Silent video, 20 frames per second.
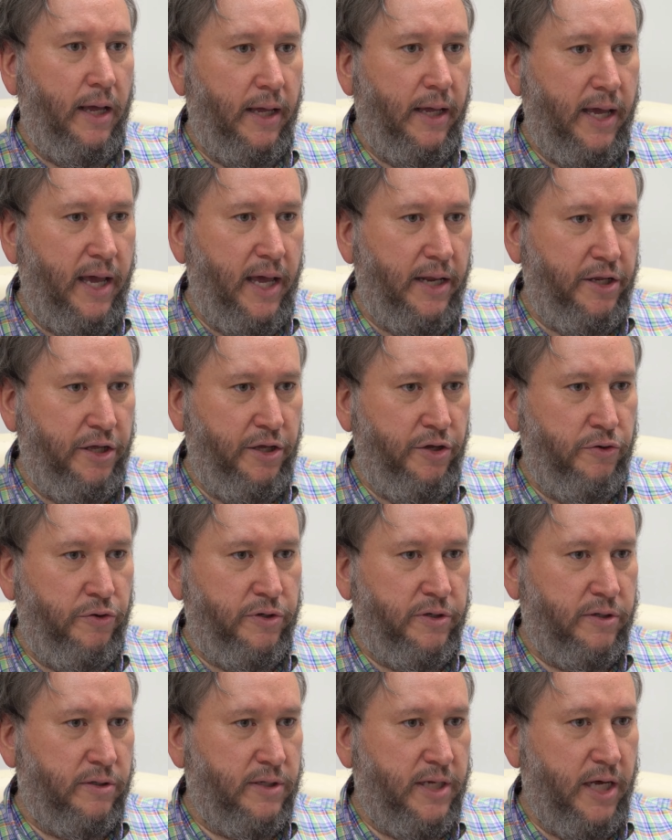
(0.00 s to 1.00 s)
Can
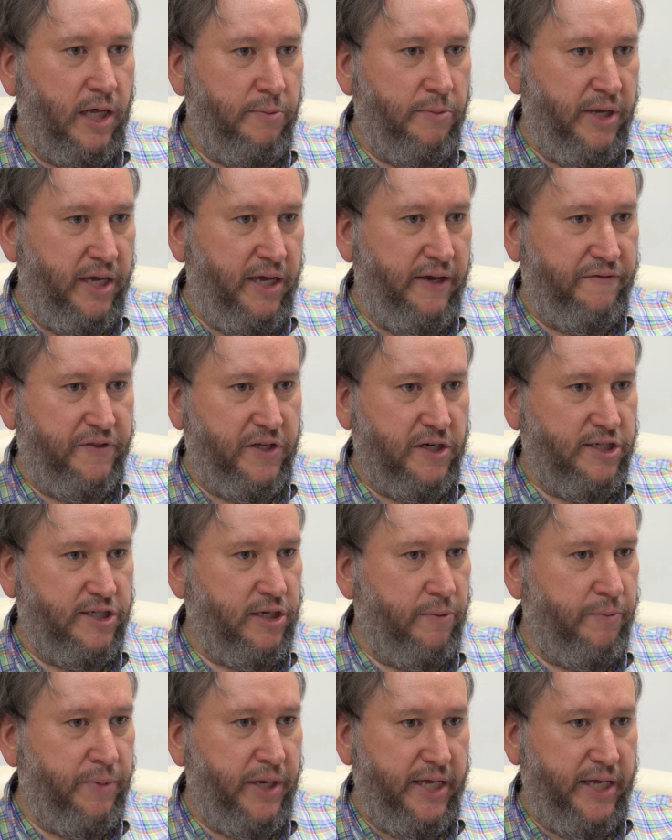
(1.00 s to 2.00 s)
you tell me if there's
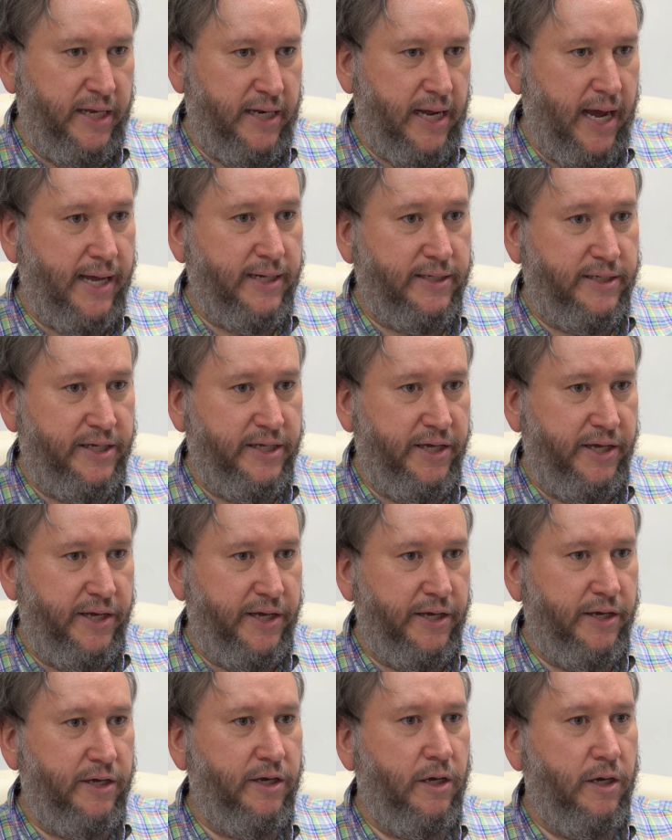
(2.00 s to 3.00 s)
somebody in
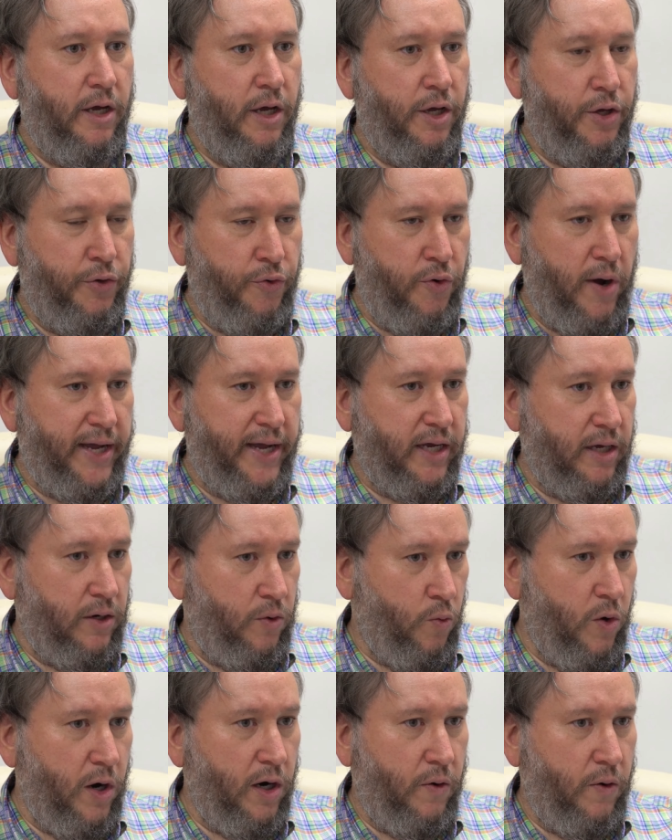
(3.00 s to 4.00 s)
IT who I
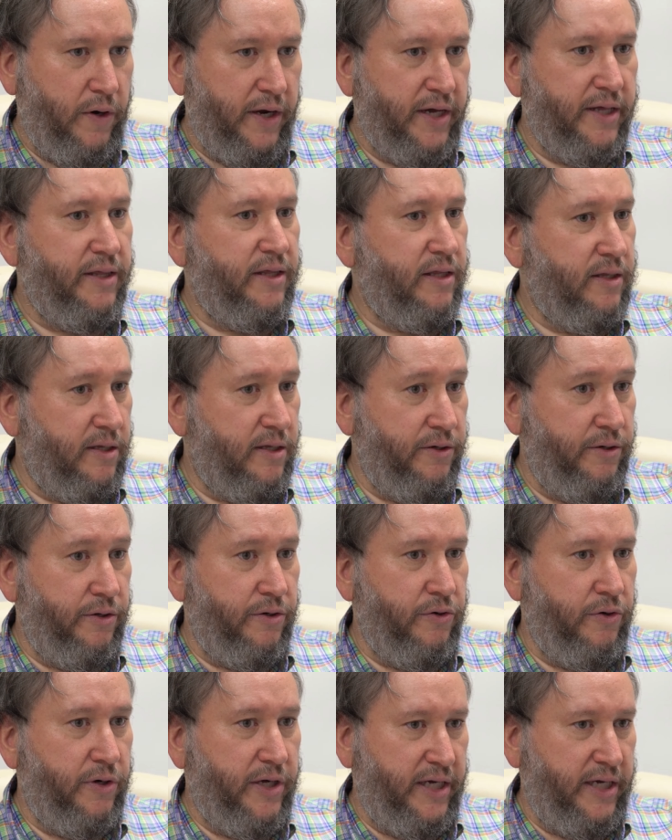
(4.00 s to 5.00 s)
can work with
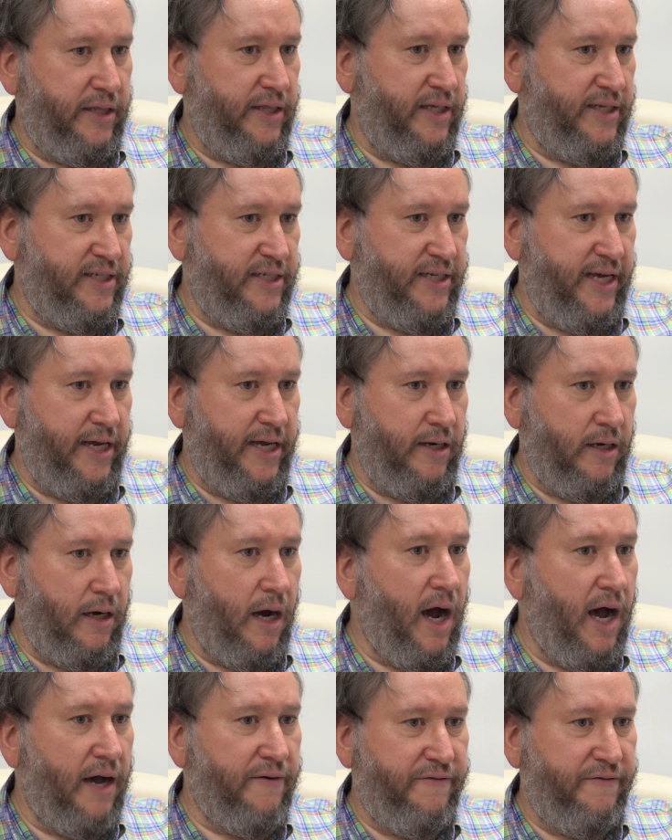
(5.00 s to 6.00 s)
to get this data
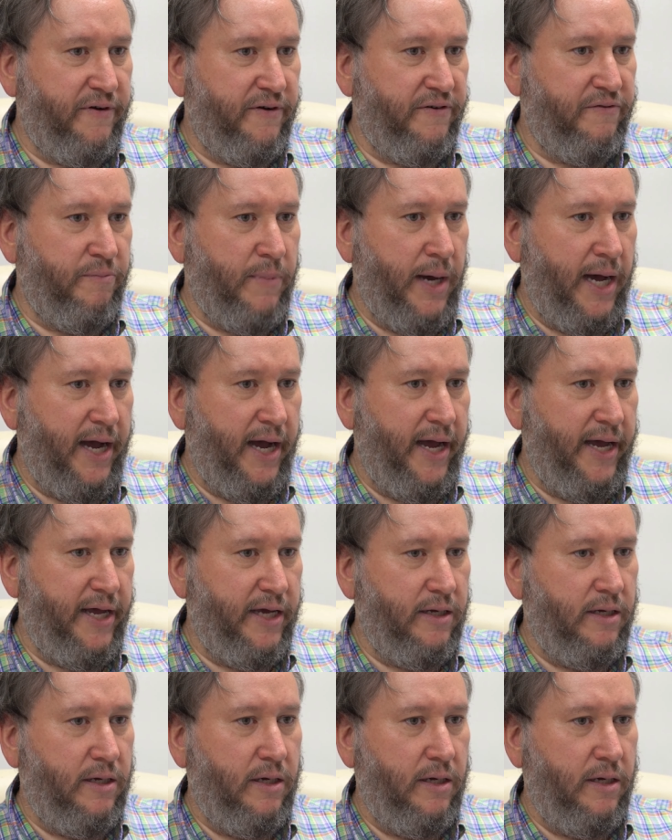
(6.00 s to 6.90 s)
off of my